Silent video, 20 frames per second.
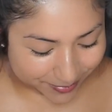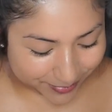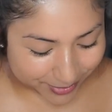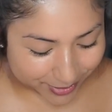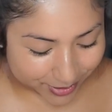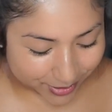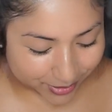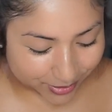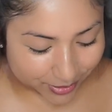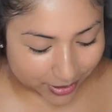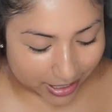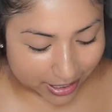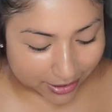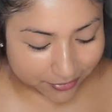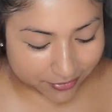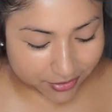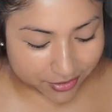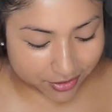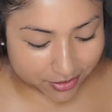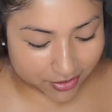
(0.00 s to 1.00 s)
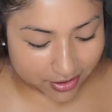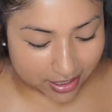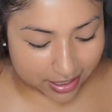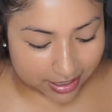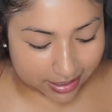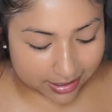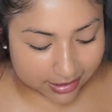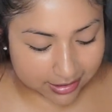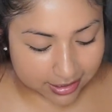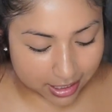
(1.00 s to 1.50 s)
So after
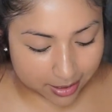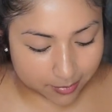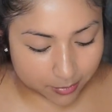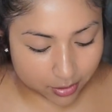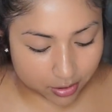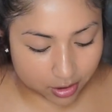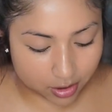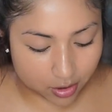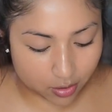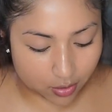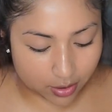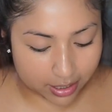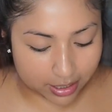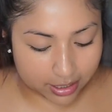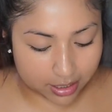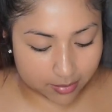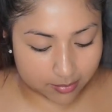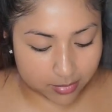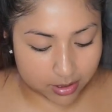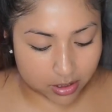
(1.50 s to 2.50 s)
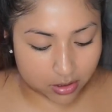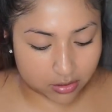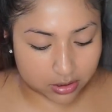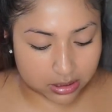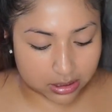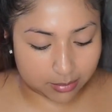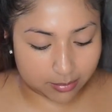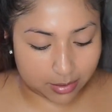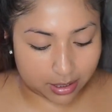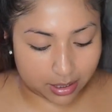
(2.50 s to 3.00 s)
that, I'm gonna go ahead and be
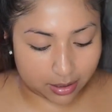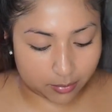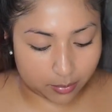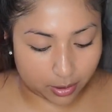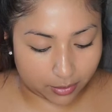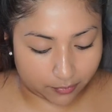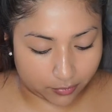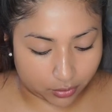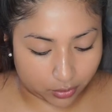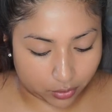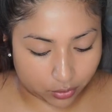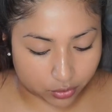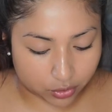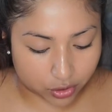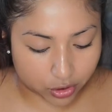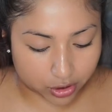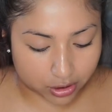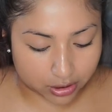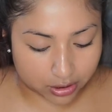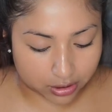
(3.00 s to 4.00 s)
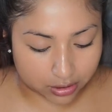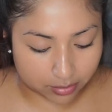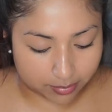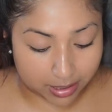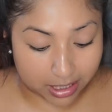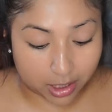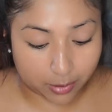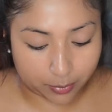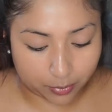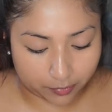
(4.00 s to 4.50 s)
using my
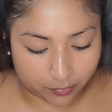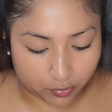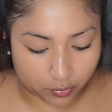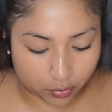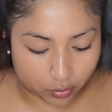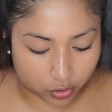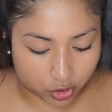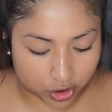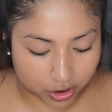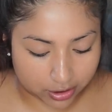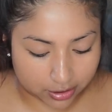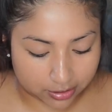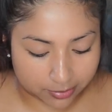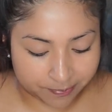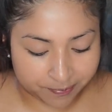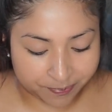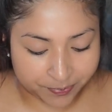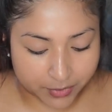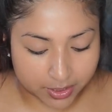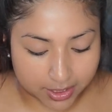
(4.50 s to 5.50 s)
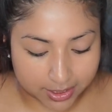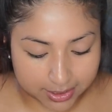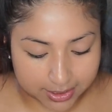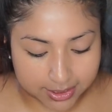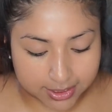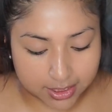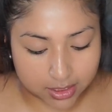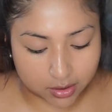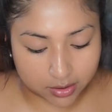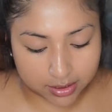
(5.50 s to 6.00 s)
Makeup Revolution
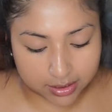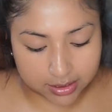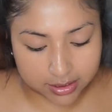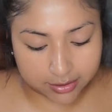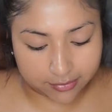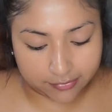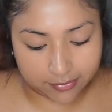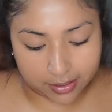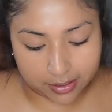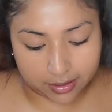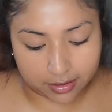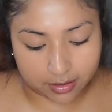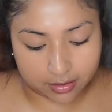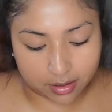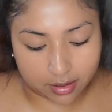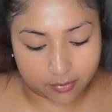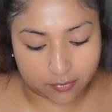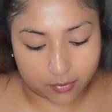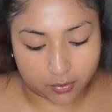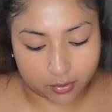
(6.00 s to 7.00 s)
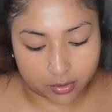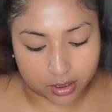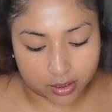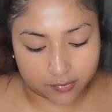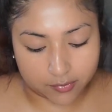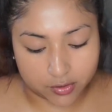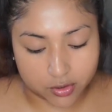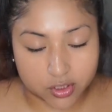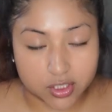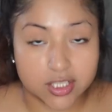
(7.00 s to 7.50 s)
Conceal and Define Full
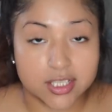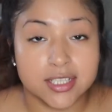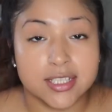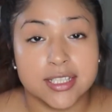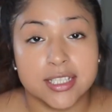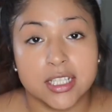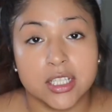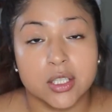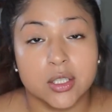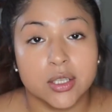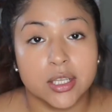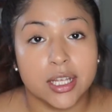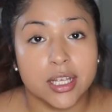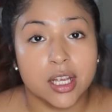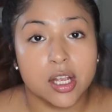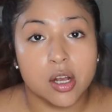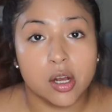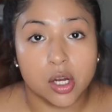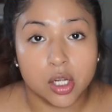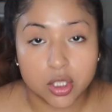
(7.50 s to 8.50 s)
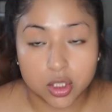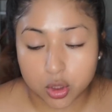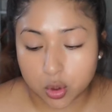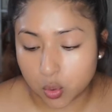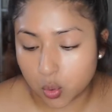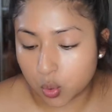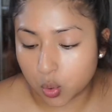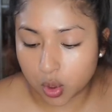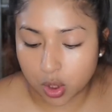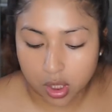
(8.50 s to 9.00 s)
Coverage Conceal and
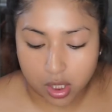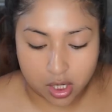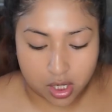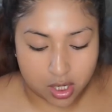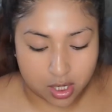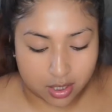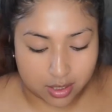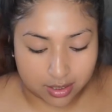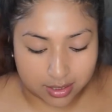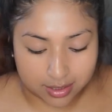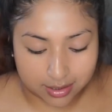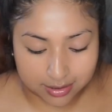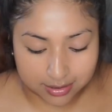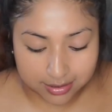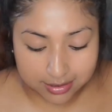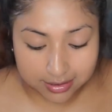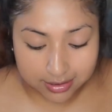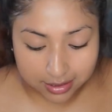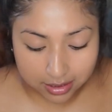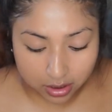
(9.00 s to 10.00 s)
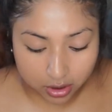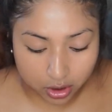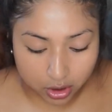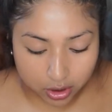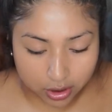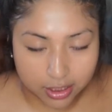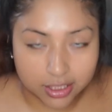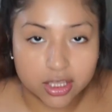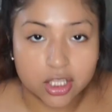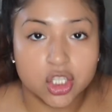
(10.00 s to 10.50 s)
Contour
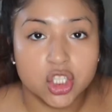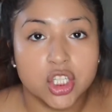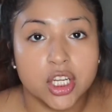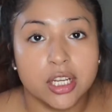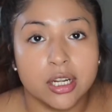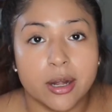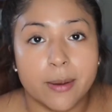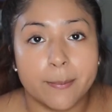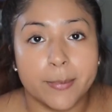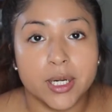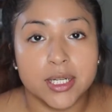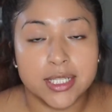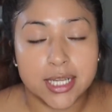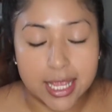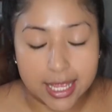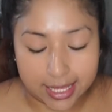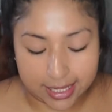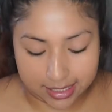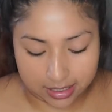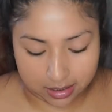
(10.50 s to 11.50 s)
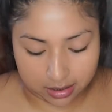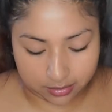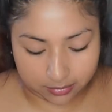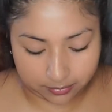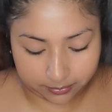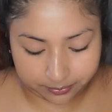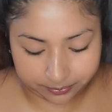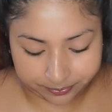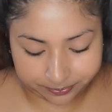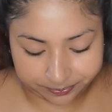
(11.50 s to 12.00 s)
Concealer in the shade number 10.